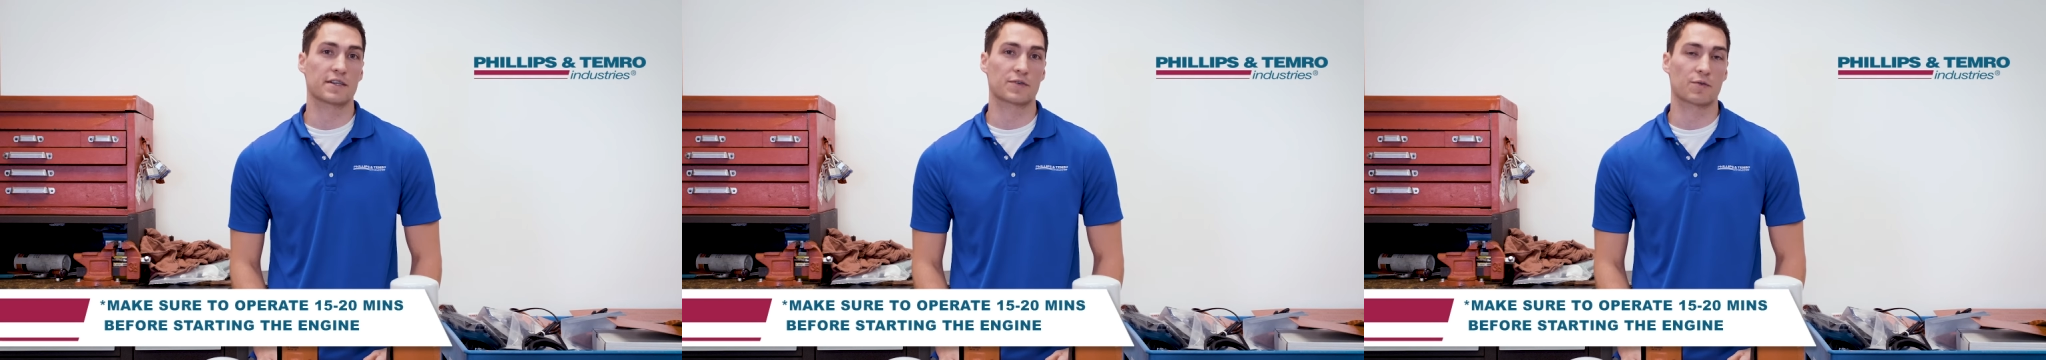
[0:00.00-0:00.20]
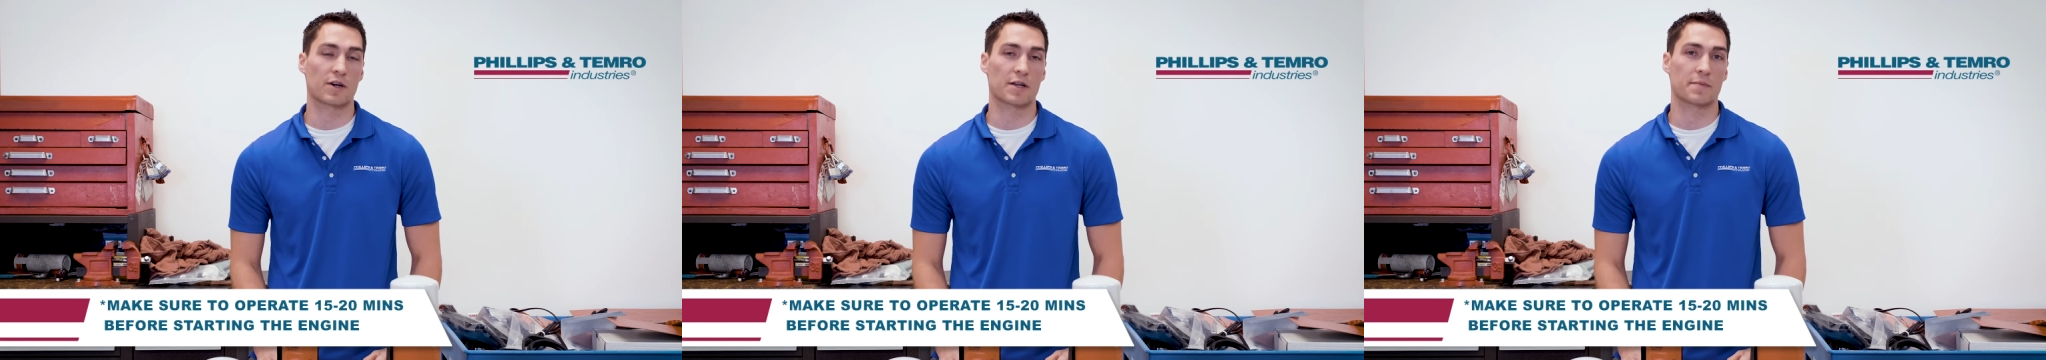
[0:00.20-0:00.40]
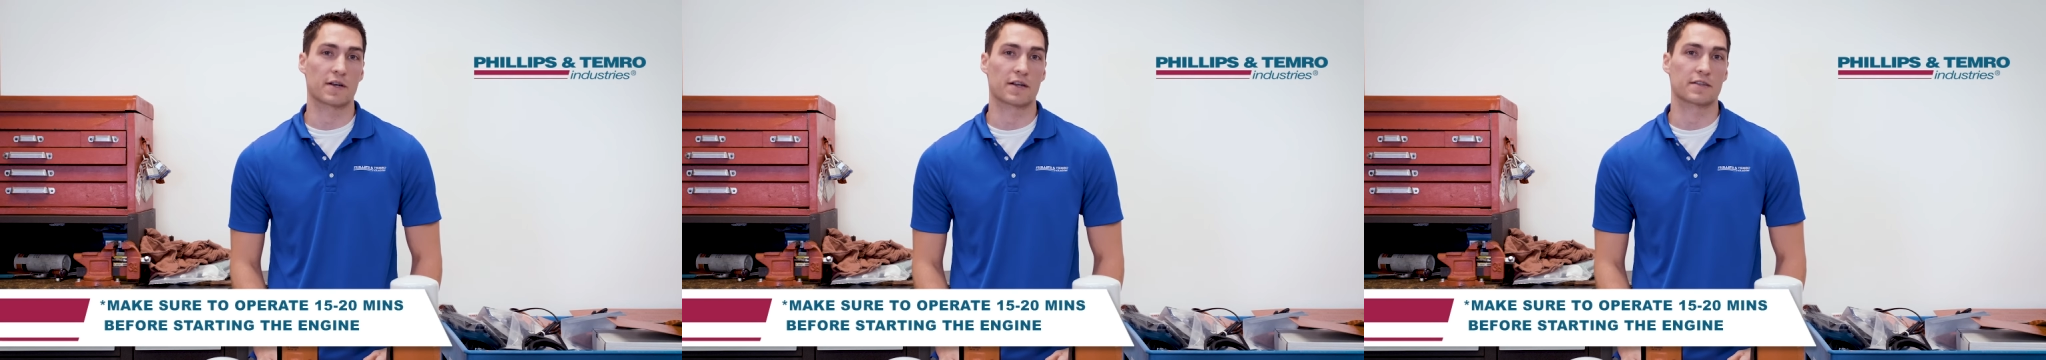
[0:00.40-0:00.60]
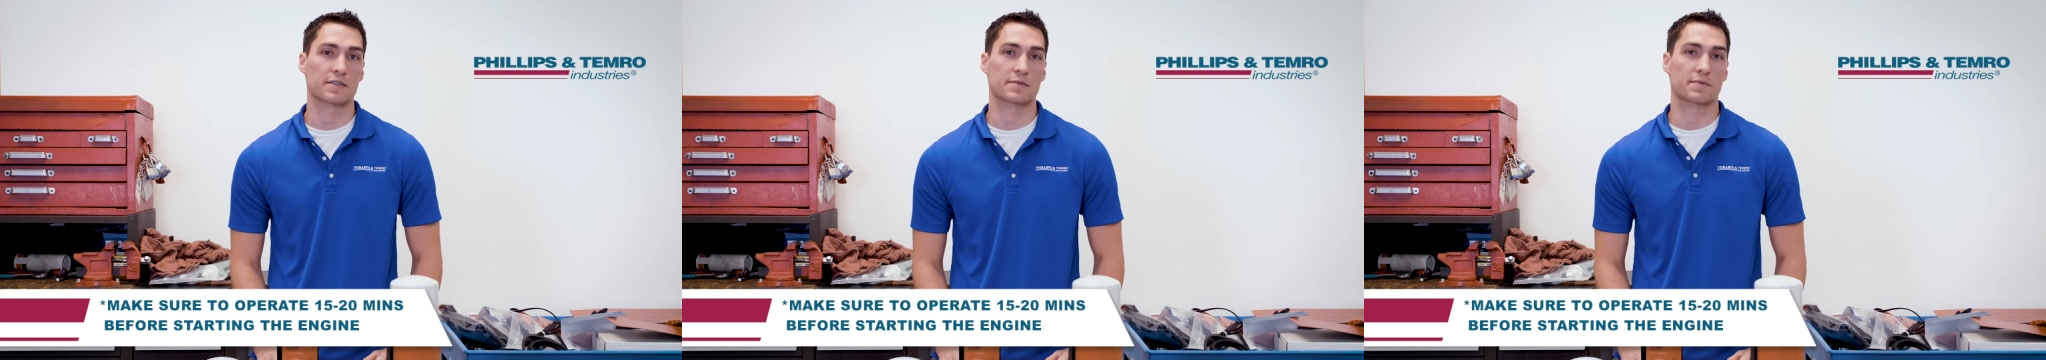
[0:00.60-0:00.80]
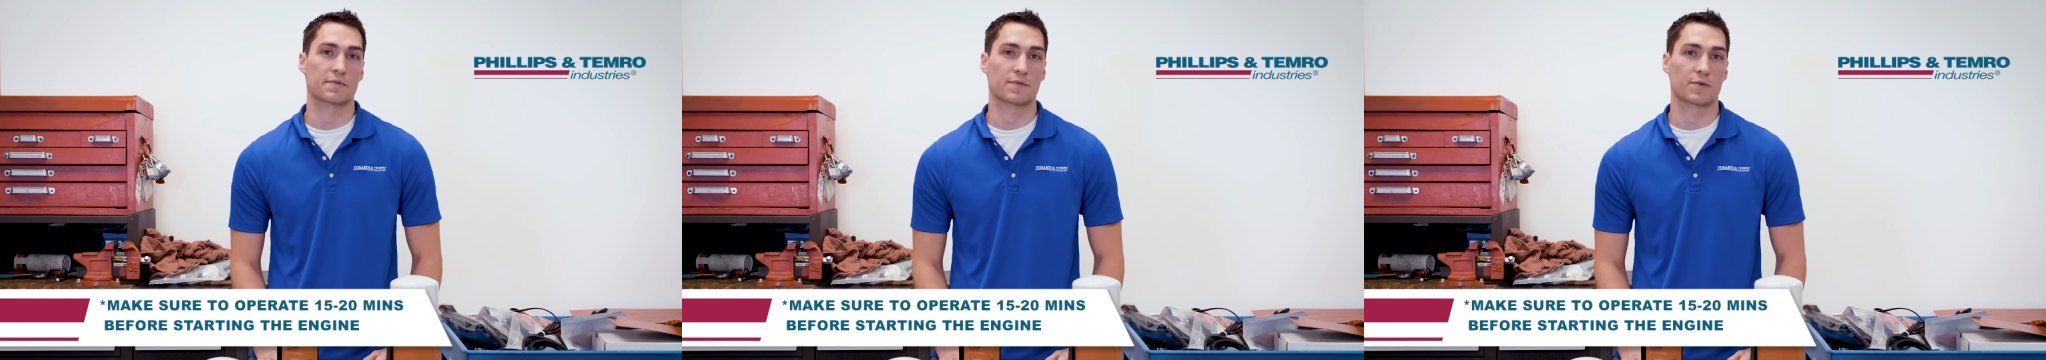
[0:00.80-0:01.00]
to 20
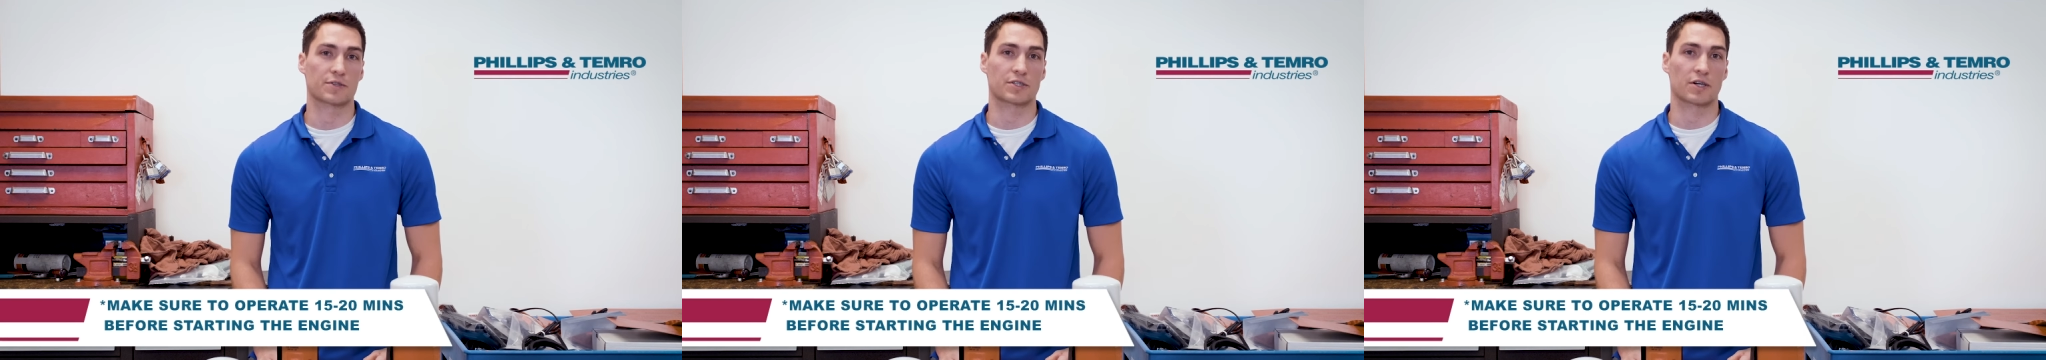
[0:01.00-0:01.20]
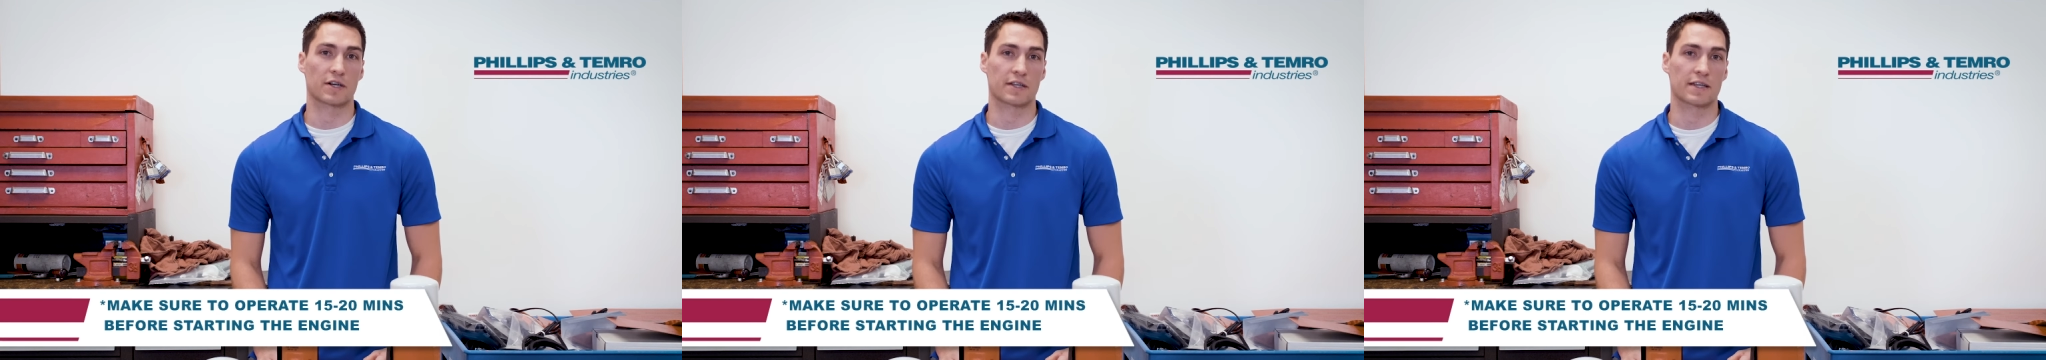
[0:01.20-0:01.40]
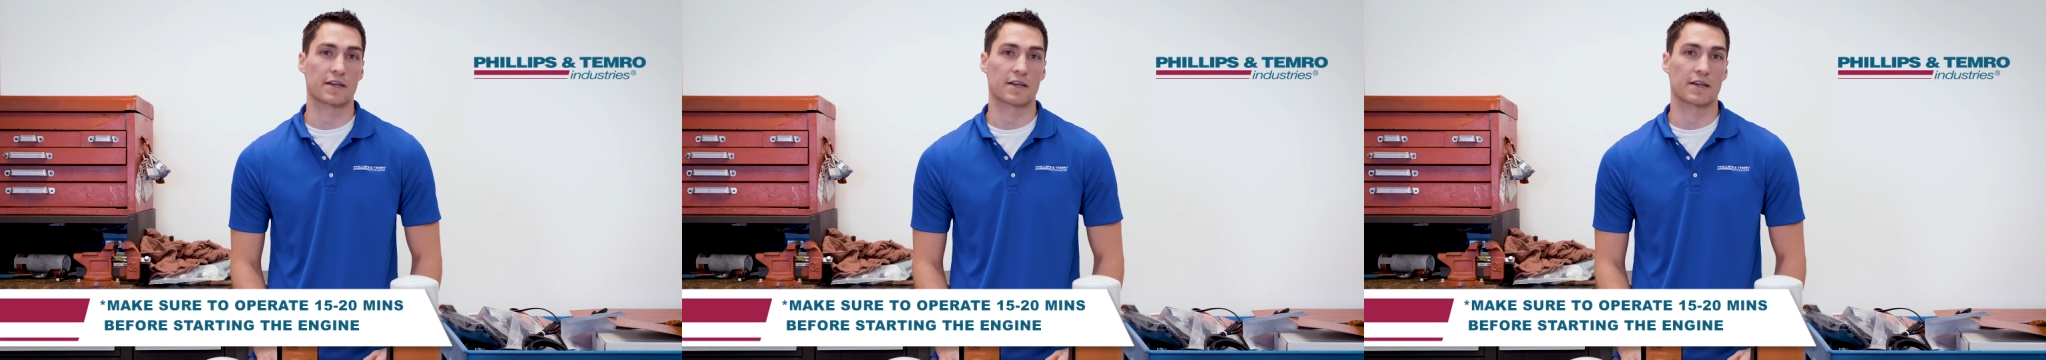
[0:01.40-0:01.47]
minutes before starting